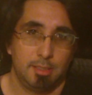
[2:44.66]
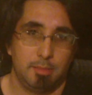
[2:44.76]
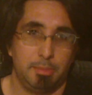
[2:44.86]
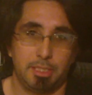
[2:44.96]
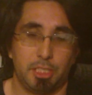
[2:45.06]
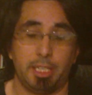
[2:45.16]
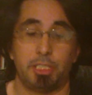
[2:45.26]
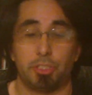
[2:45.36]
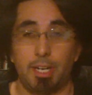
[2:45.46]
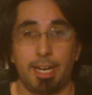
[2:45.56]
It's a big
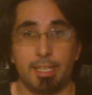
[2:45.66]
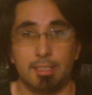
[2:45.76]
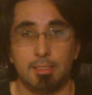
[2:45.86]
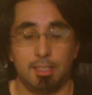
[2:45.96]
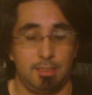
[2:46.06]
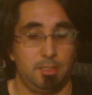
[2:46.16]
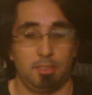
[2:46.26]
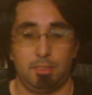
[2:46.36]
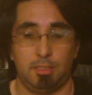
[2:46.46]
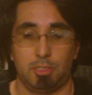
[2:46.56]
giant dragon. It
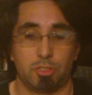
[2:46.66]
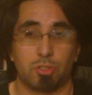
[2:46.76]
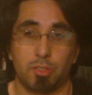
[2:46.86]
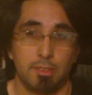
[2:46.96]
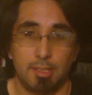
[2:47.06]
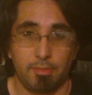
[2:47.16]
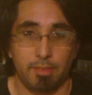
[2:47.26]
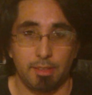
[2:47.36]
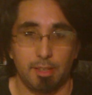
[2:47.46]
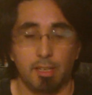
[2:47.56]
just destroys
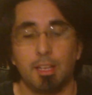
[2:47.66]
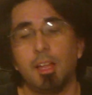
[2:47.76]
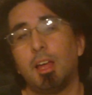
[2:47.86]
everything.